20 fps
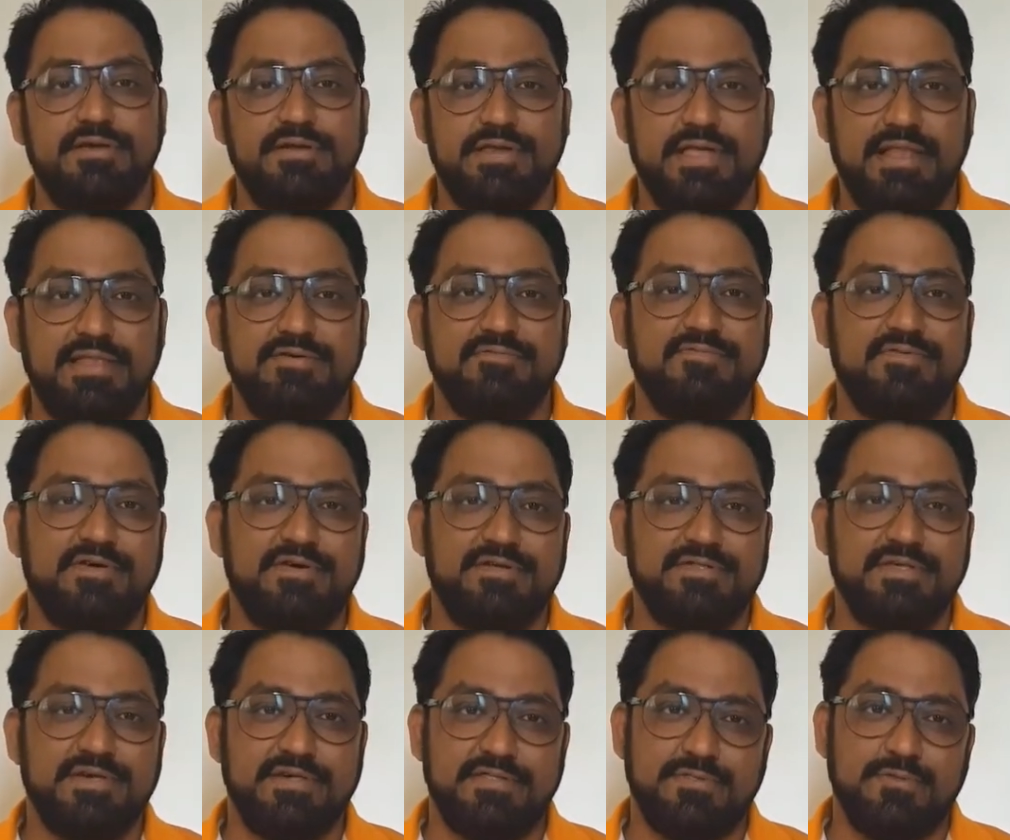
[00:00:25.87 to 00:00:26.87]
deliver
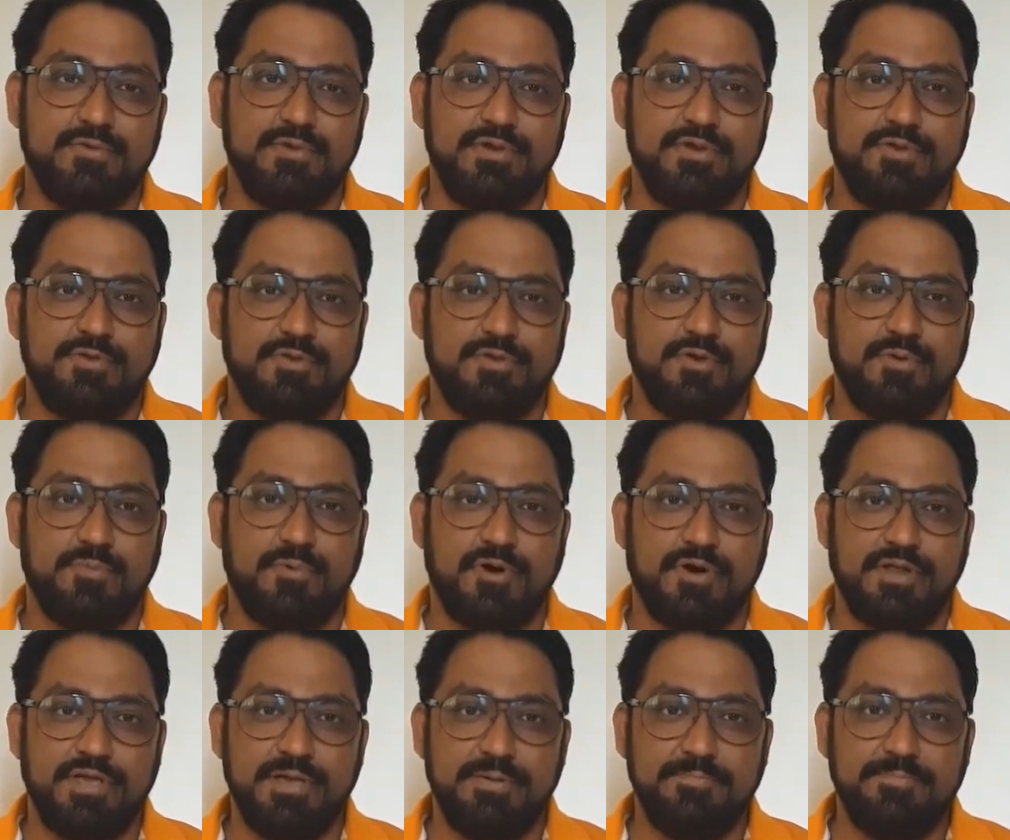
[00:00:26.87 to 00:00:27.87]
the insulin to your
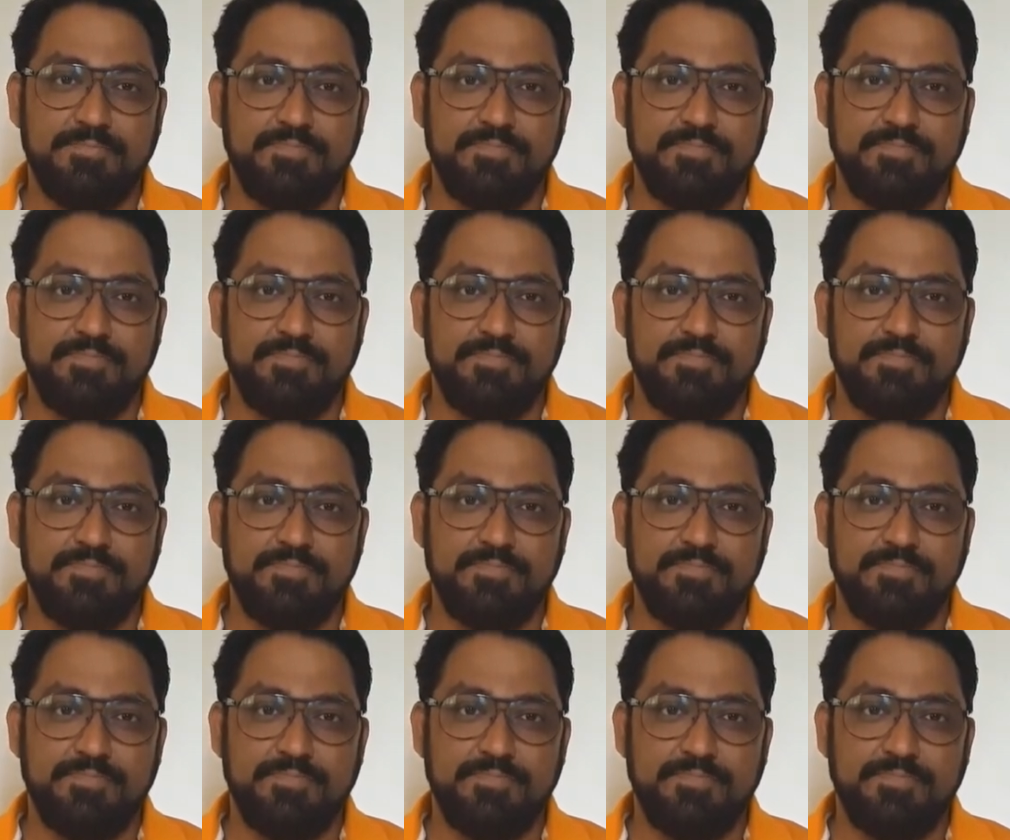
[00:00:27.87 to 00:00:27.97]
body.